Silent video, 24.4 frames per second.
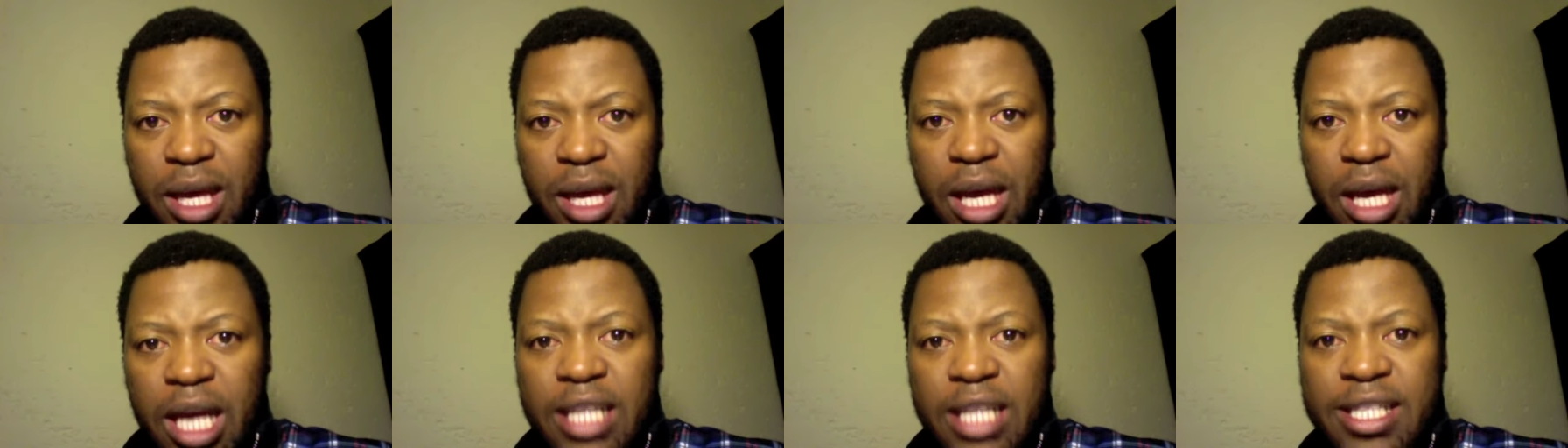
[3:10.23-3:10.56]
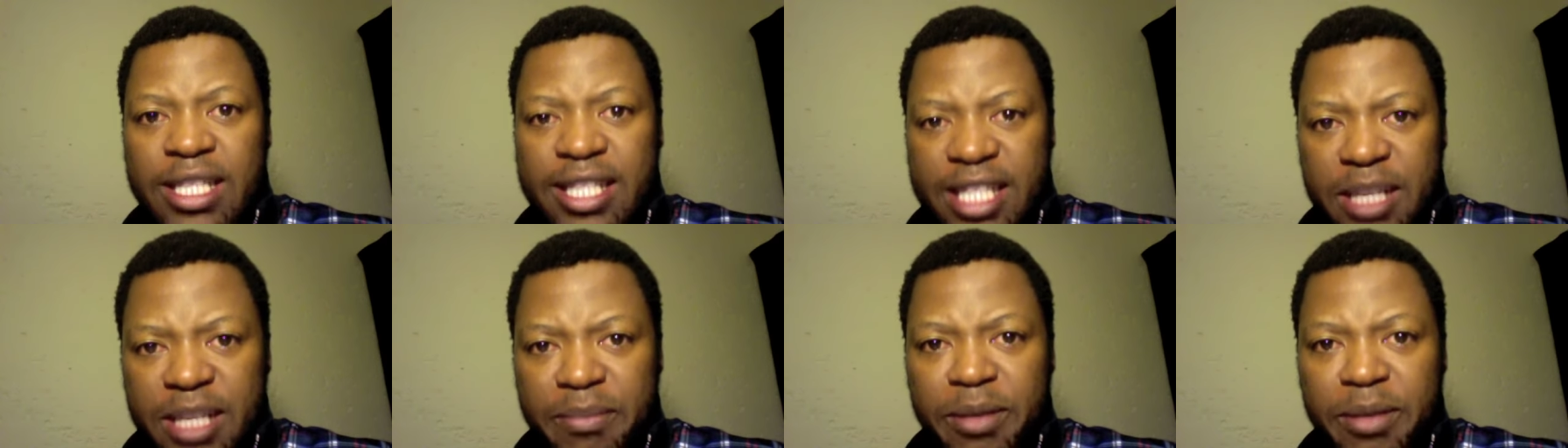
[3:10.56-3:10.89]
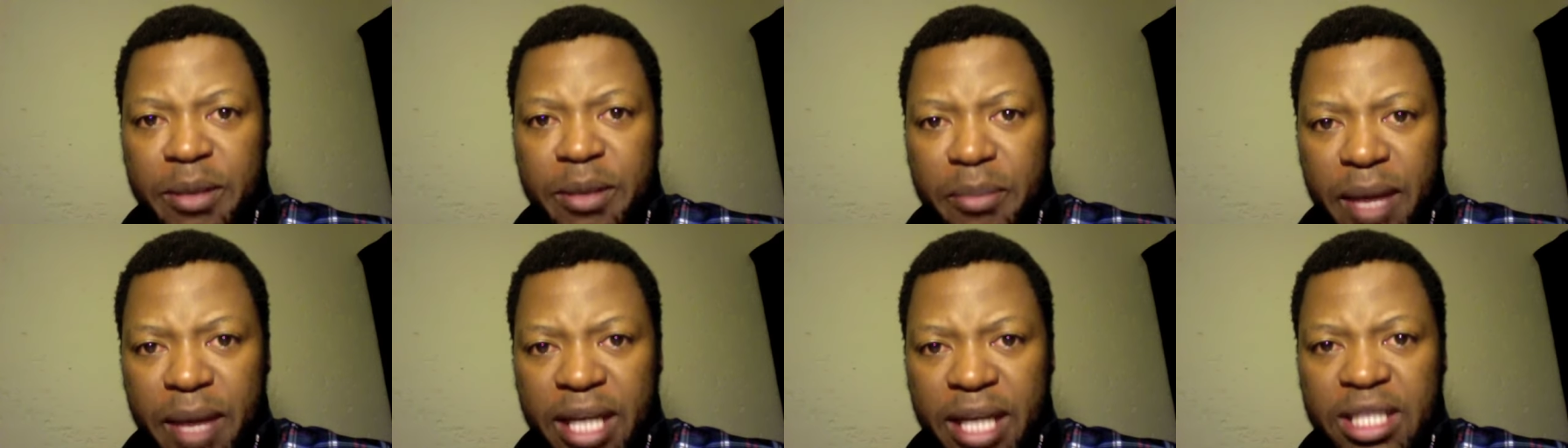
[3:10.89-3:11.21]
it simply
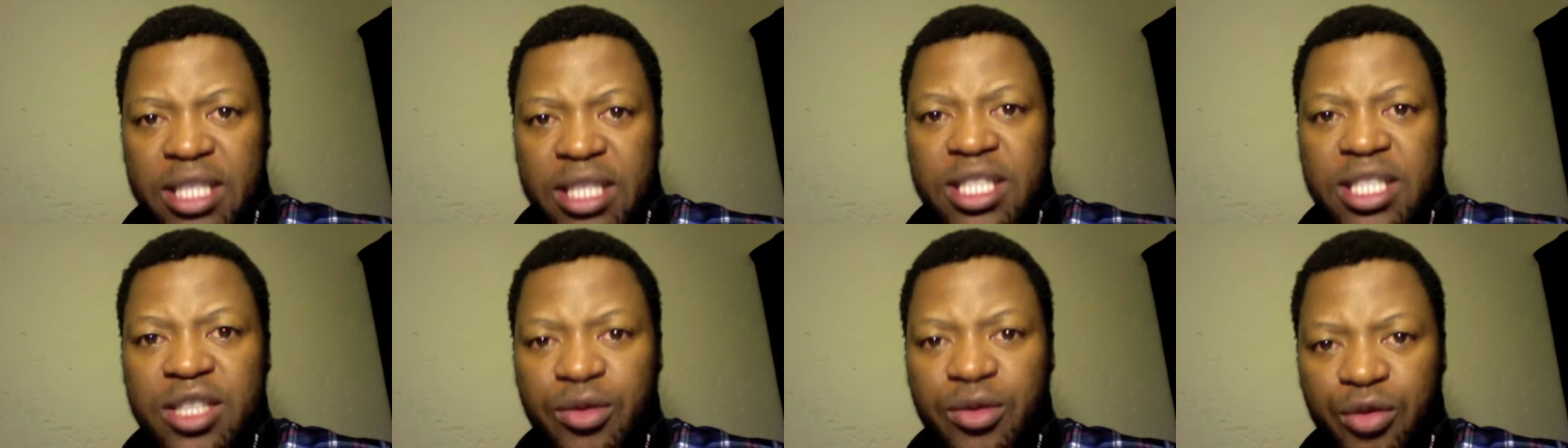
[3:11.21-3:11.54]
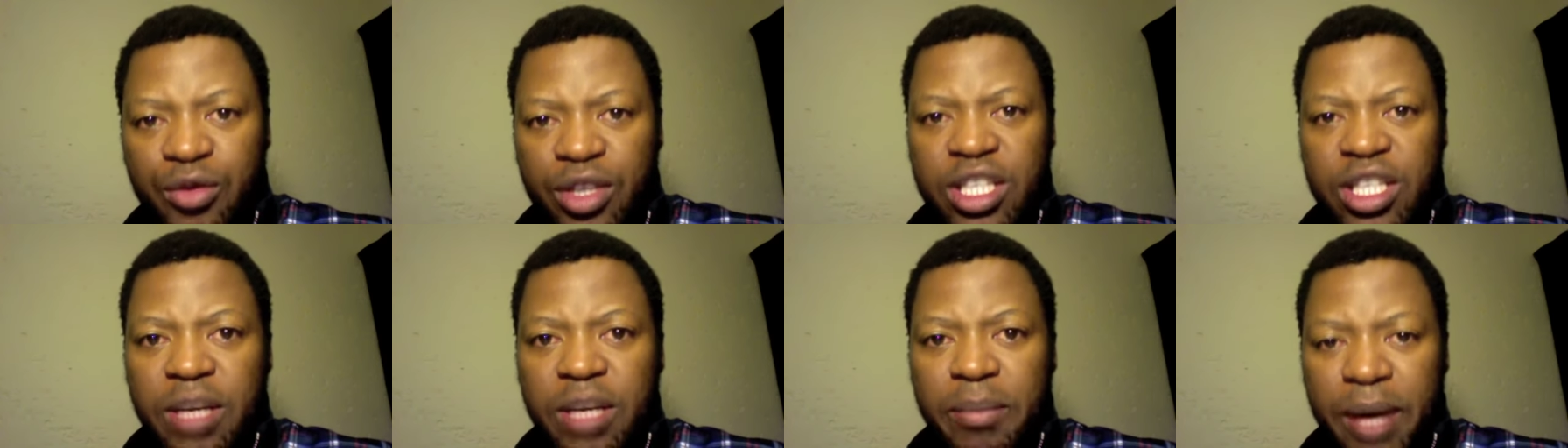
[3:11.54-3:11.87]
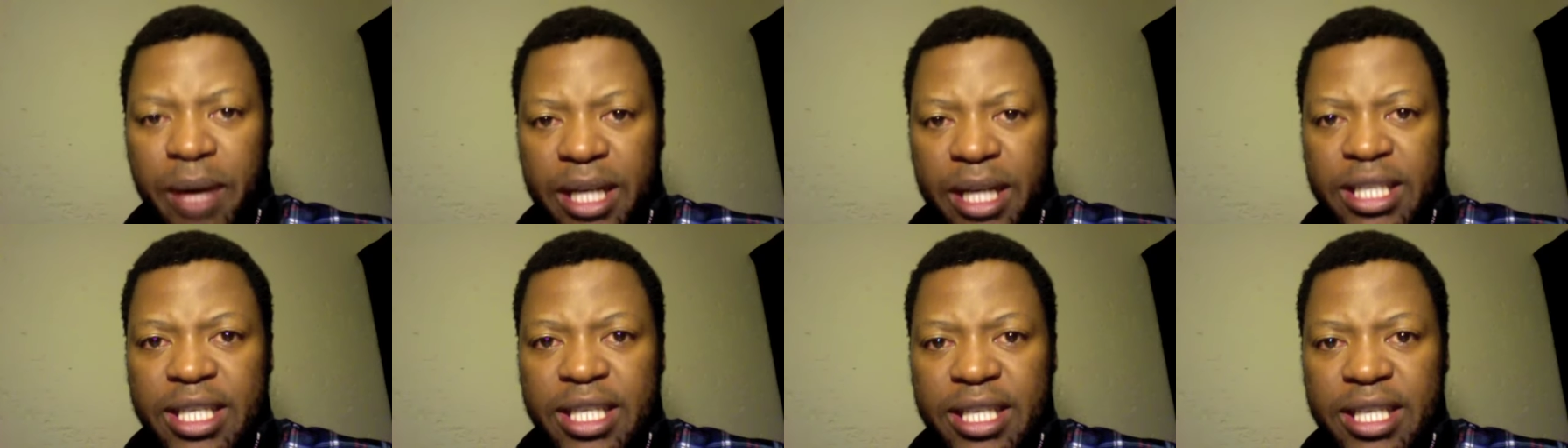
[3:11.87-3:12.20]
meant defeat
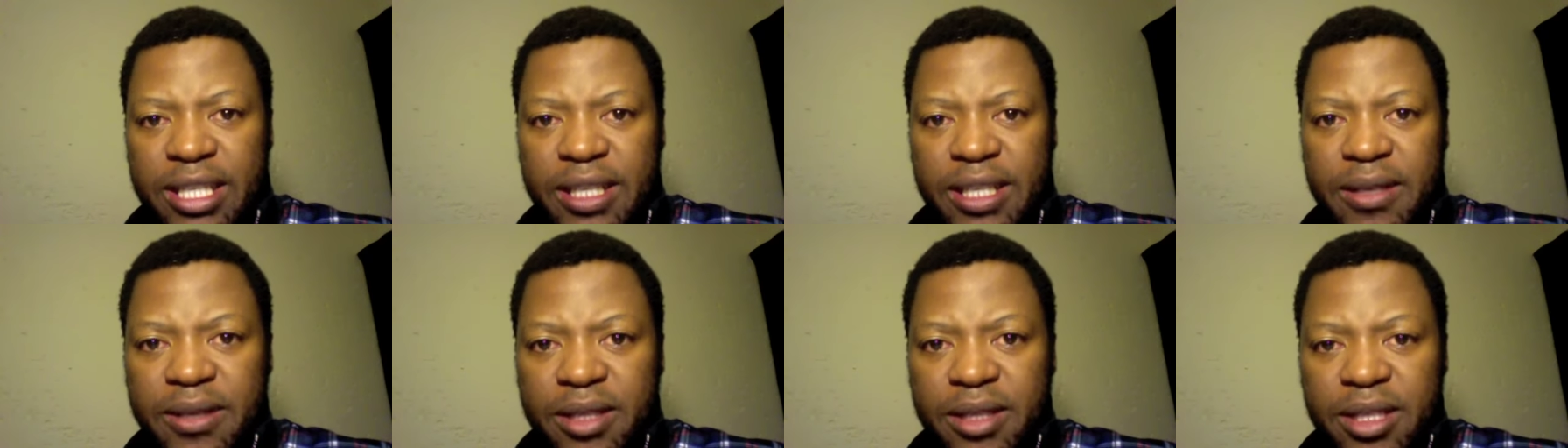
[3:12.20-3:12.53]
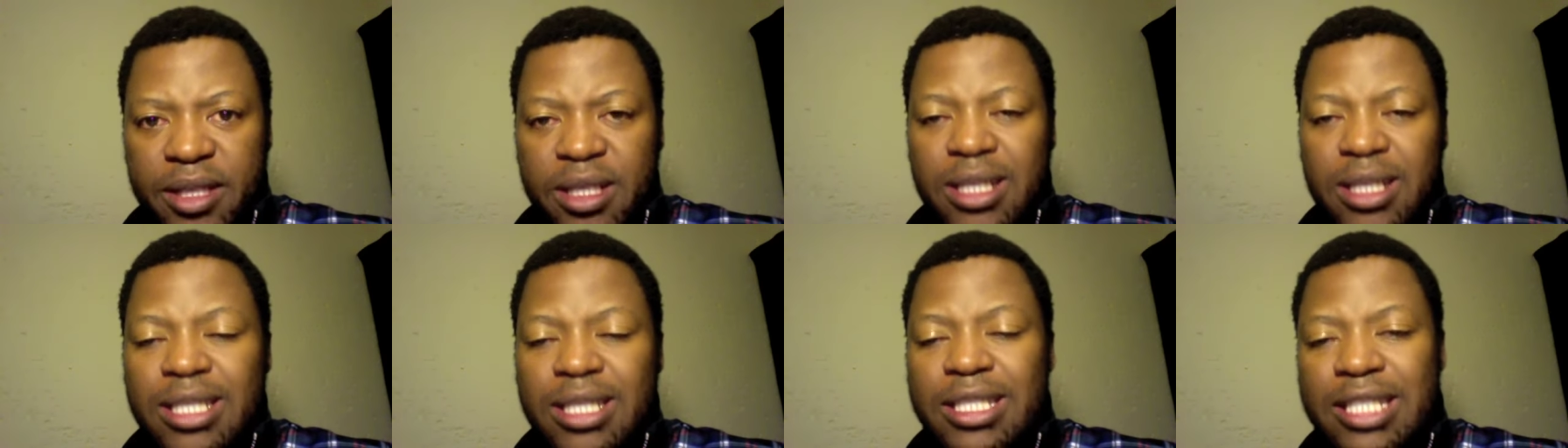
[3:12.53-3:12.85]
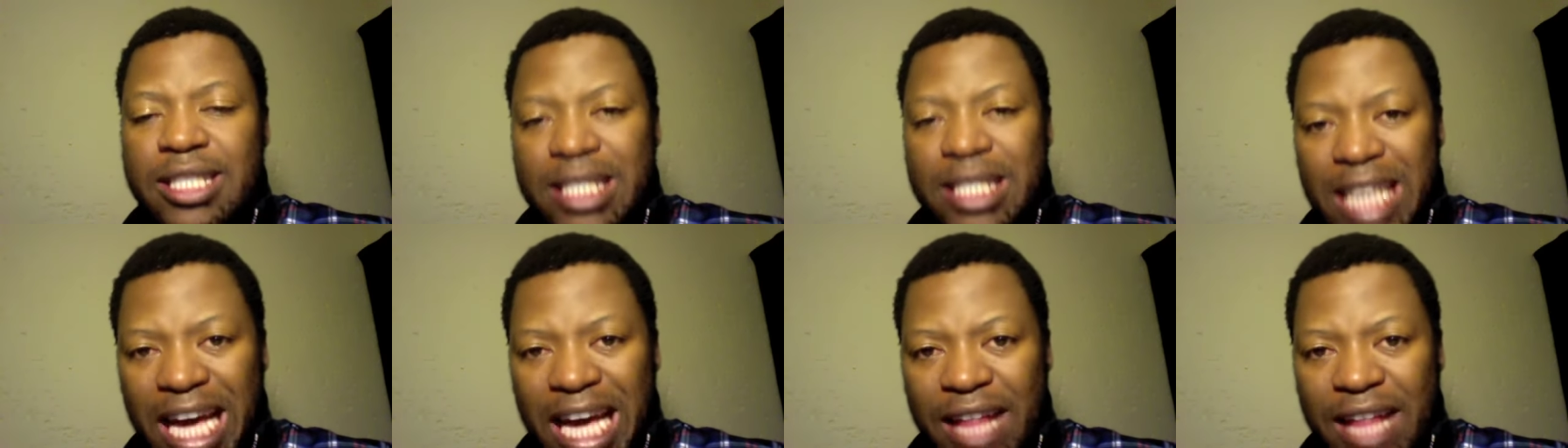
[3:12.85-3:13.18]
apartheid,
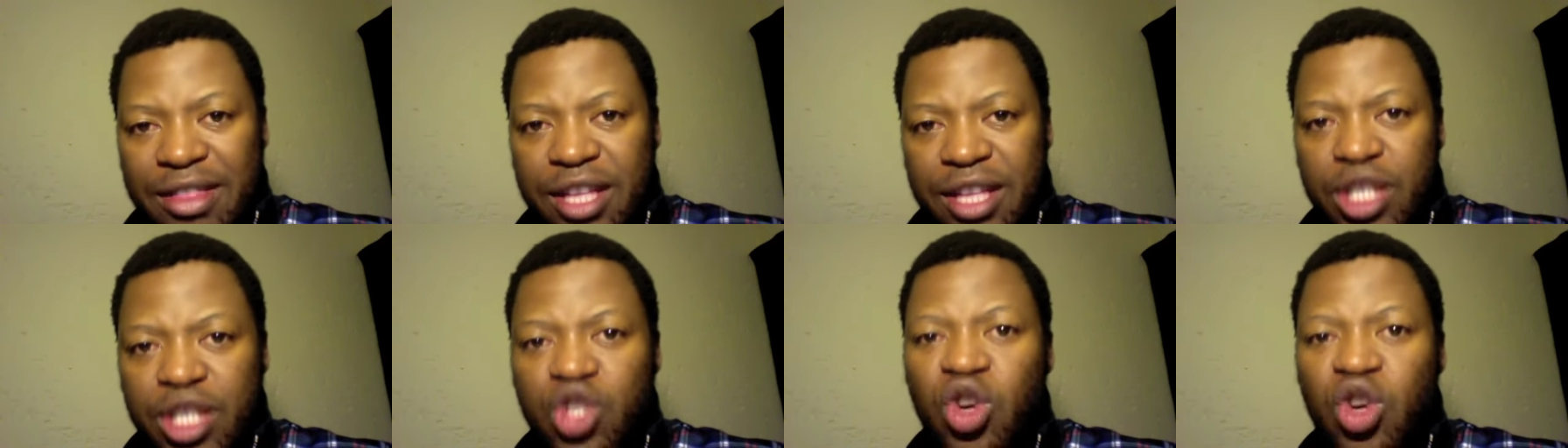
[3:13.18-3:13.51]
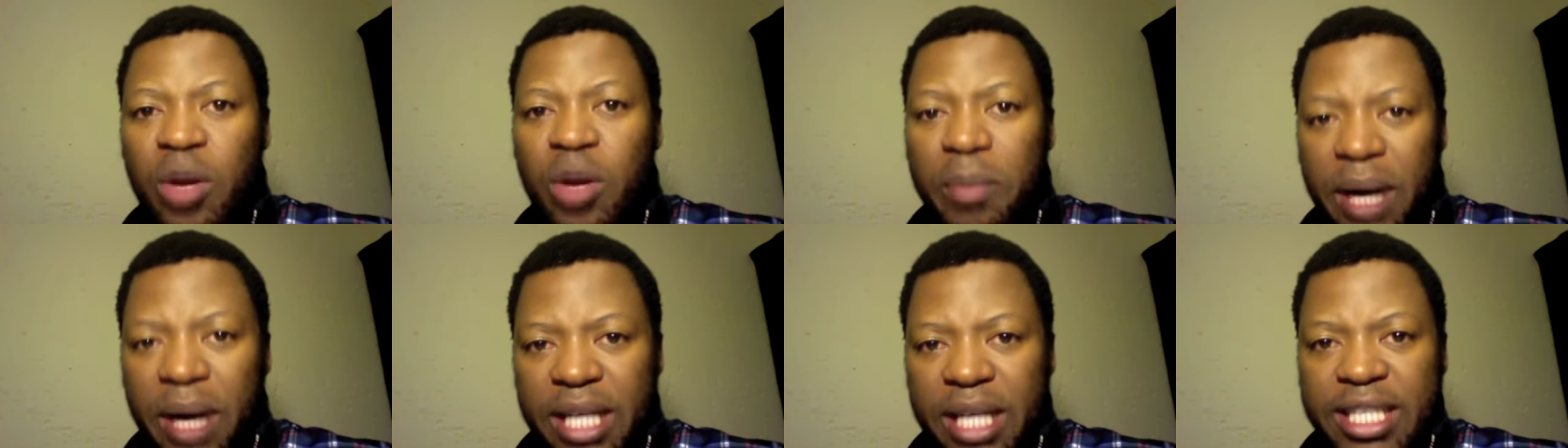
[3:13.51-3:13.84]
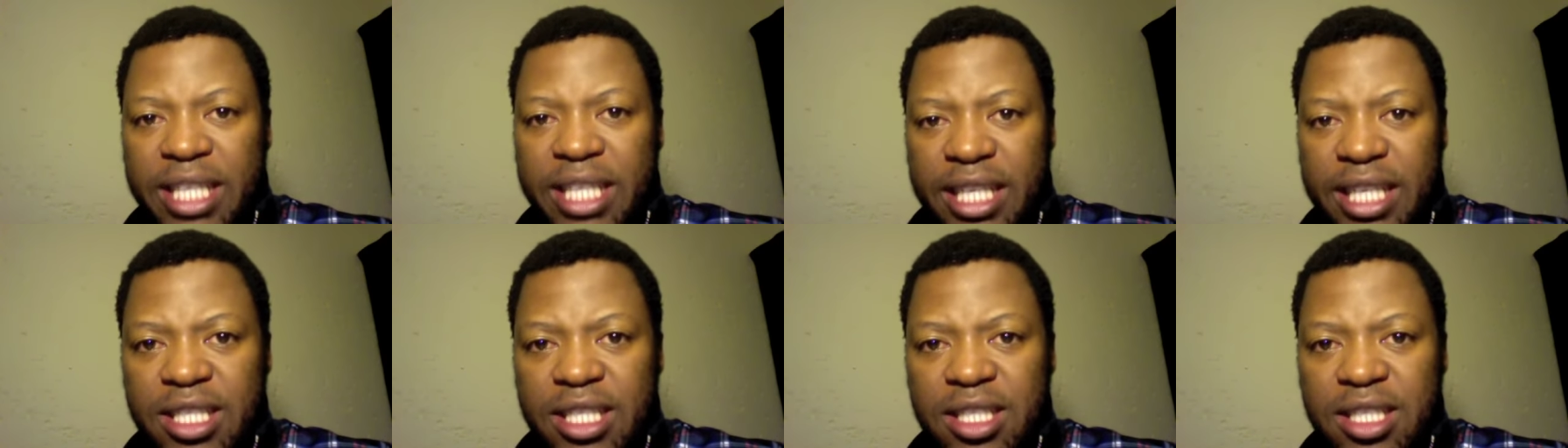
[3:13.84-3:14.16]
death to
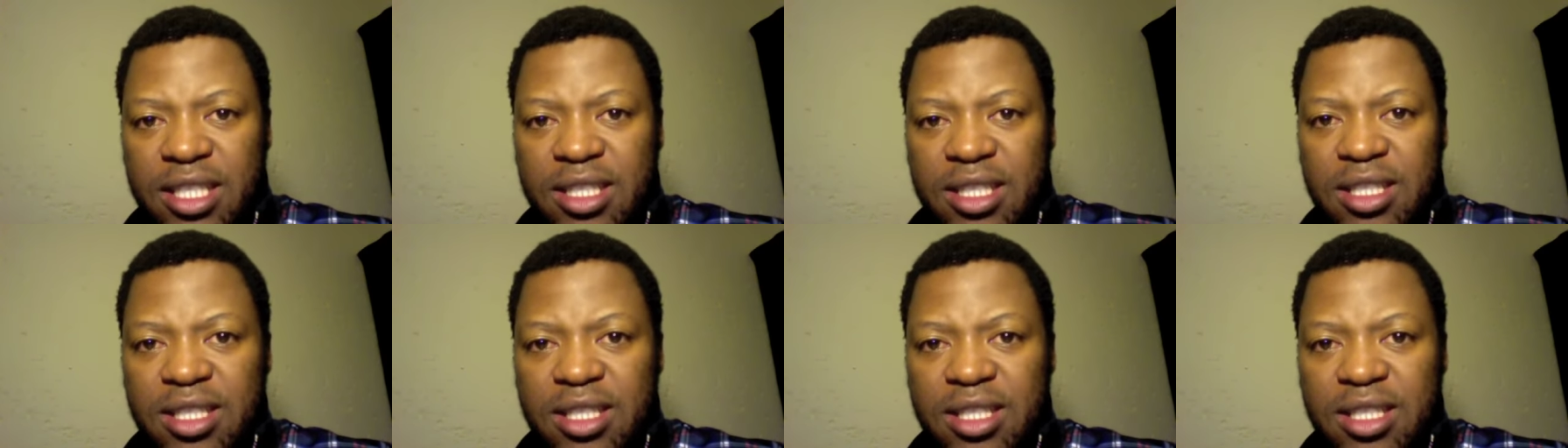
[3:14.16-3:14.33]
apartheid.